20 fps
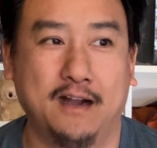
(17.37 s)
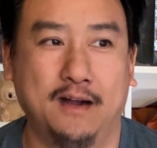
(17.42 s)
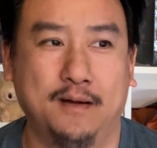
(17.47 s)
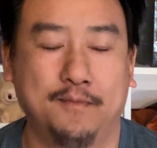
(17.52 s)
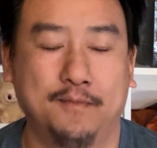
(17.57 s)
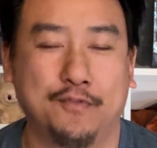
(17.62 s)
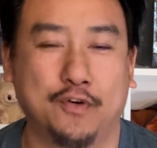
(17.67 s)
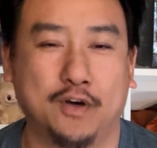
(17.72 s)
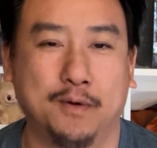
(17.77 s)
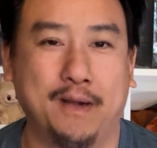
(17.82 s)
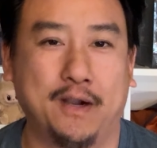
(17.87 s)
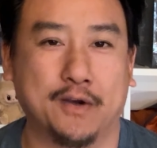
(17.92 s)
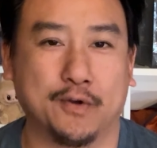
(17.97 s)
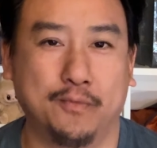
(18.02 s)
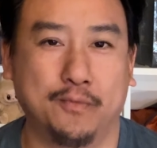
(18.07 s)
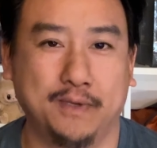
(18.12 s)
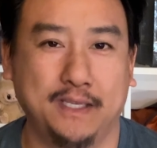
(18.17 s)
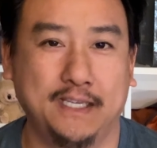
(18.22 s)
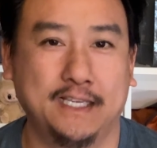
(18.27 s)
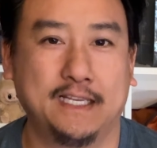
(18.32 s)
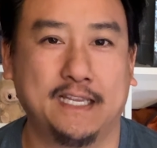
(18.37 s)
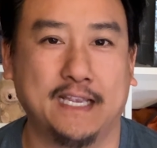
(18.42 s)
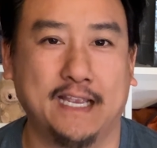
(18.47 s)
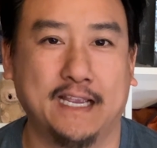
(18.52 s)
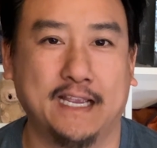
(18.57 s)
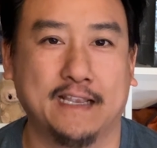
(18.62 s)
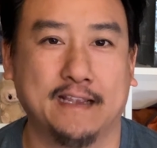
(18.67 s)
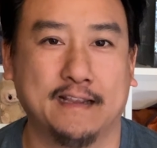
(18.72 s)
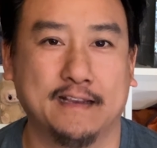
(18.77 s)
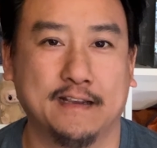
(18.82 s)
for about a week,
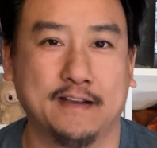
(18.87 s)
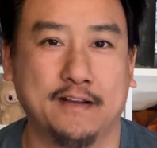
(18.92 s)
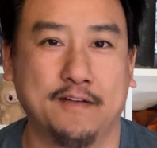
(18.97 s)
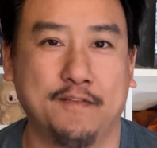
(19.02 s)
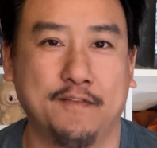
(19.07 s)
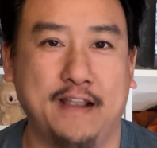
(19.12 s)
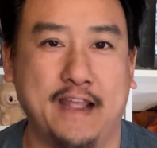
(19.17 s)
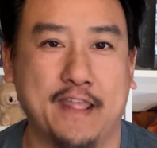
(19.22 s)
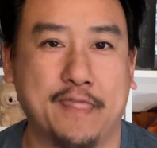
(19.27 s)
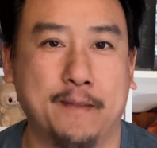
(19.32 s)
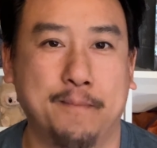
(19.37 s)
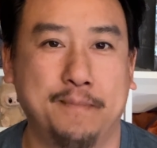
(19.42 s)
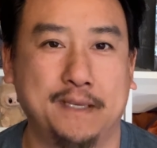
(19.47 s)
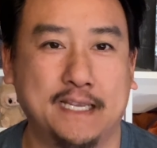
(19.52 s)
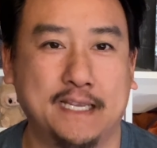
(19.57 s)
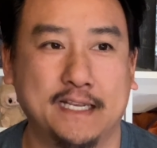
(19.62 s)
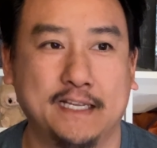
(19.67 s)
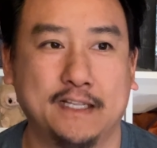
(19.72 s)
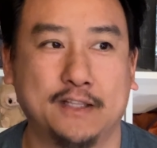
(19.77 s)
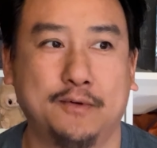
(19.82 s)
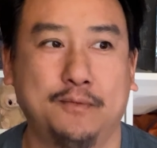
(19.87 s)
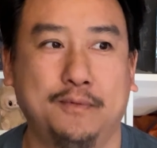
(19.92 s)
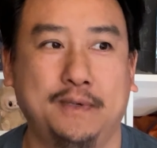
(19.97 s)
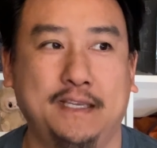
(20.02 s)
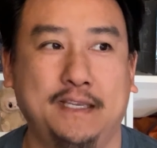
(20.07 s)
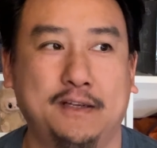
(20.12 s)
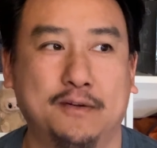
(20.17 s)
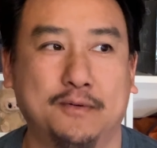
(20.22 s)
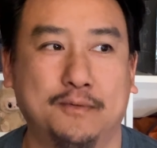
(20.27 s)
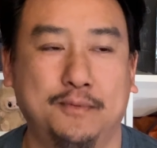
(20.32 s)
and at the beginning of the
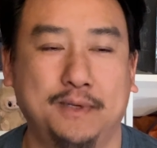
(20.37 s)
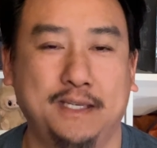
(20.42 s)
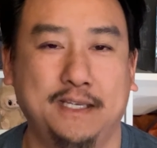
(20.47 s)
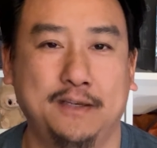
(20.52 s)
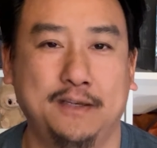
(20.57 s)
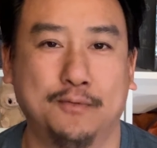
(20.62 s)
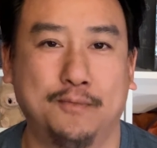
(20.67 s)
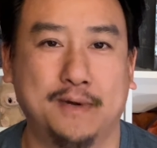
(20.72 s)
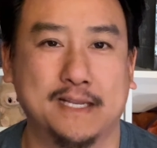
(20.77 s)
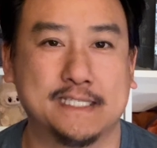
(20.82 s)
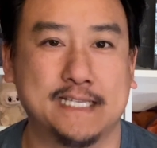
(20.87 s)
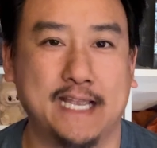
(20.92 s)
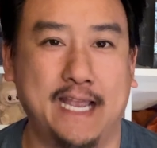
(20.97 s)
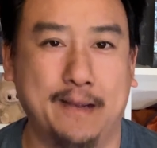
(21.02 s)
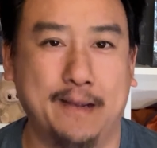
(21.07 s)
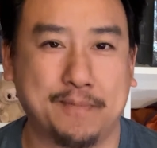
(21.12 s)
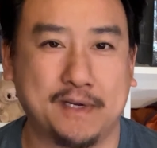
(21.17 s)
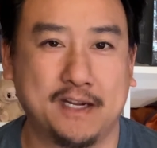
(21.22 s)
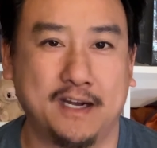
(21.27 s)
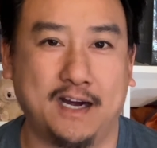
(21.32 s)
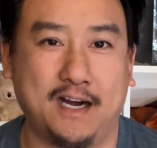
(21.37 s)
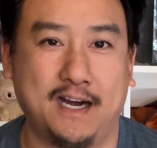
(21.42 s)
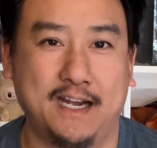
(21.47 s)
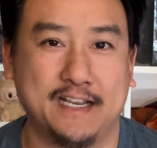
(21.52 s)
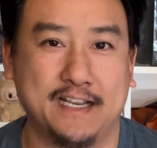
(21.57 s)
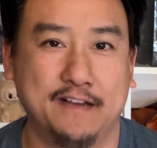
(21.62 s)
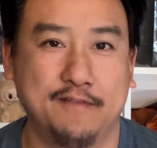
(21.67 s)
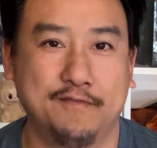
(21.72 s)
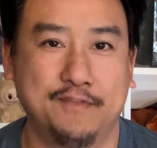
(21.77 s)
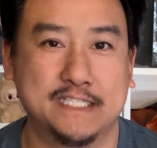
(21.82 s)
week we went to Epcot
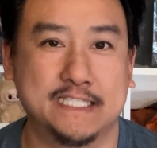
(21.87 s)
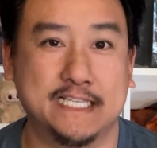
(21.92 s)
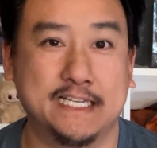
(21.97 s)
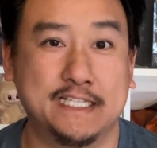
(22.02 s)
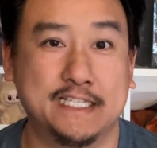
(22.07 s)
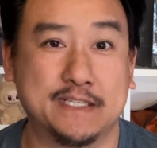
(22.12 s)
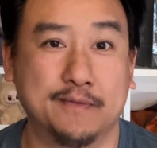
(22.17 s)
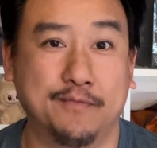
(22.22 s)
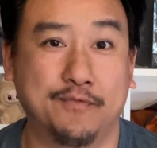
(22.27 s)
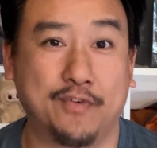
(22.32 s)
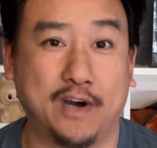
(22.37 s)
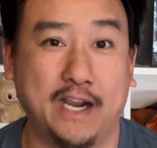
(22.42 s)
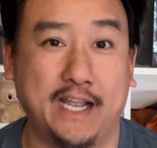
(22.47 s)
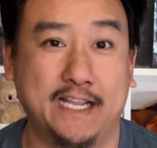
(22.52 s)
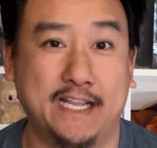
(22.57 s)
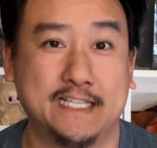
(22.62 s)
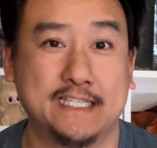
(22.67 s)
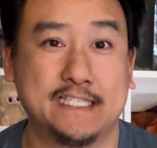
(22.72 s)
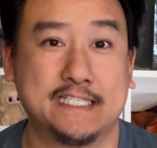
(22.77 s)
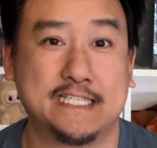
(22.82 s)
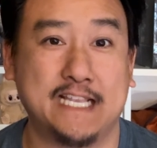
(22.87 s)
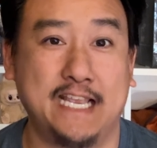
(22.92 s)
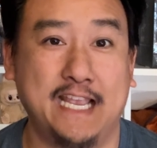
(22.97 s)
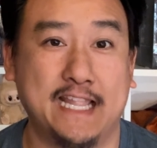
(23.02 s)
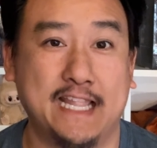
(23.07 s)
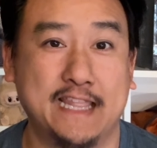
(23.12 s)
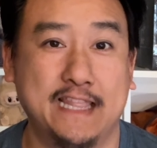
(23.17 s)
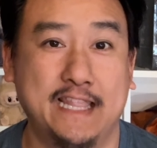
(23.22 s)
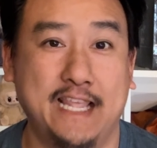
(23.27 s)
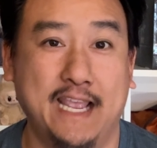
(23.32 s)
and visited some friends,
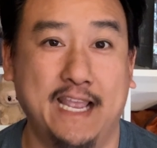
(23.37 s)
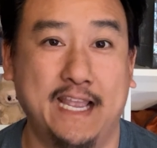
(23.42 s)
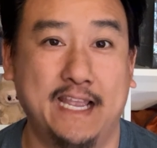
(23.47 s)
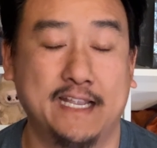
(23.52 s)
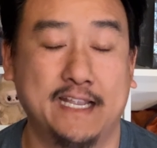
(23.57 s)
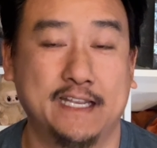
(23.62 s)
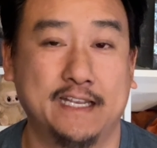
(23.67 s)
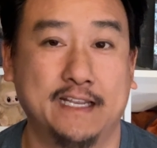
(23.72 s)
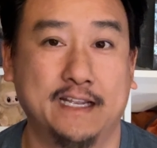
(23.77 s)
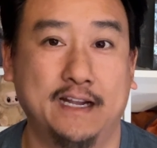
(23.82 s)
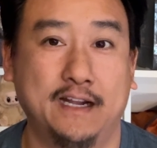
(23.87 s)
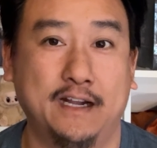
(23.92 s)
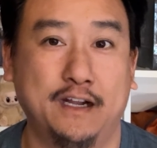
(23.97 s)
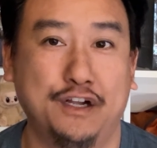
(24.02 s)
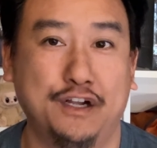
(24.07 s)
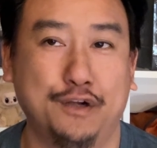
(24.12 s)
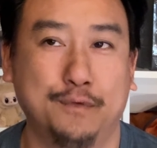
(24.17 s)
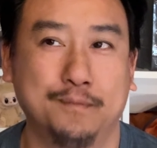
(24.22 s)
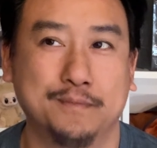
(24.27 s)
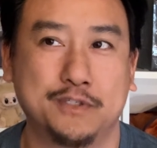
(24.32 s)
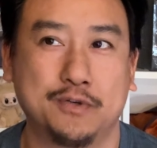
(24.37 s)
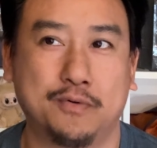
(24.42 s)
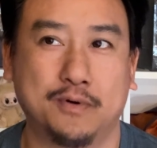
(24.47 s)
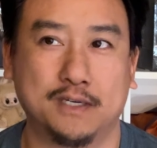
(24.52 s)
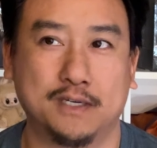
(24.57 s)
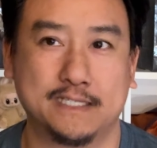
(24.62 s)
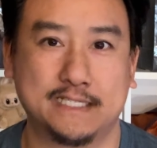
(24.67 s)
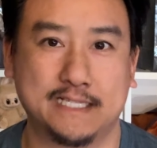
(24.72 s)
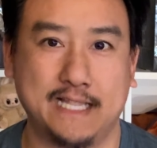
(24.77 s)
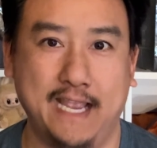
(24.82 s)
and then
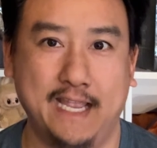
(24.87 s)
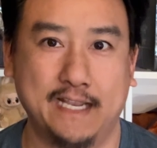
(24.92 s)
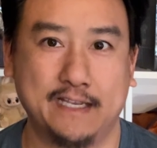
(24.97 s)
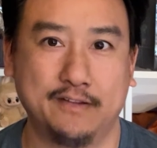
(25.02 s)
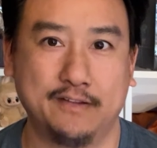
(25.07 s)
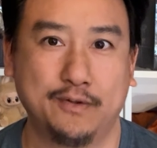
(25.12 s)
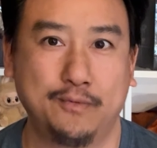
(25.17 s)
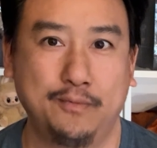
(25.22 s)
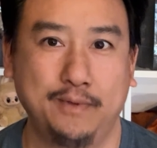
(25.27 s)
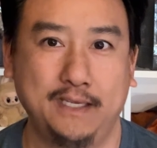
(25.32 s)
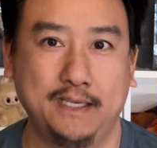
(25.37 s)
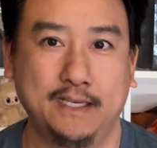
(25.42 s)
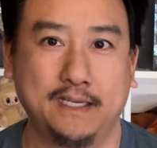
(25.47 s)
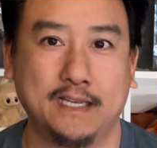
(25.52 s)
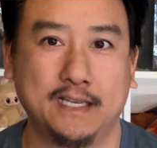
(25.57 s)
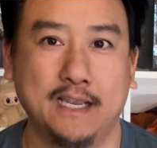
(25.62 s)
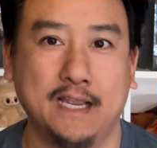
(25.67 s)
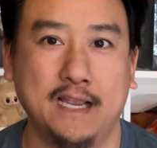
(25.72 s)
towards the end of the week